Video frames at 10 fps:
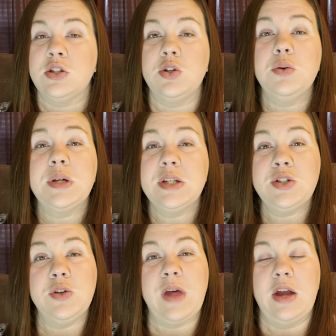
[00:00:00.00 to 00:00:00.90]
So you
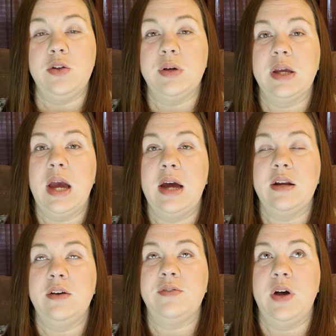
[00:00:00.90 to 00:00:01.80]
can do that. You can
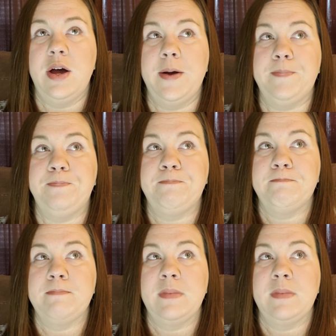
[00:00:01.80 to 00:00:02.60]
kind of um,